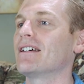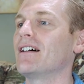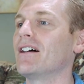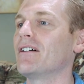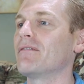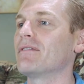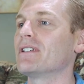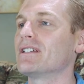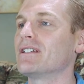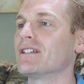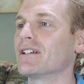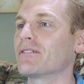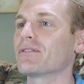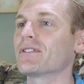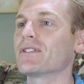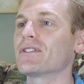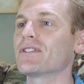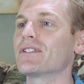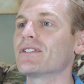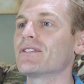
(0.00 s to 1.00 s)
of the
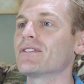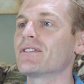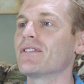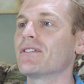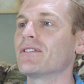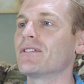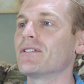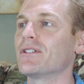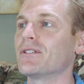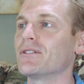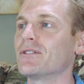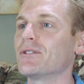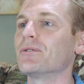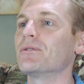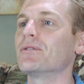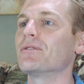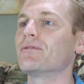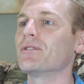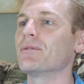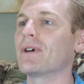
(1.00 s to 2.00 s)
differences the
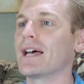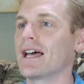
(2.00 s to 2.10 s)
two of you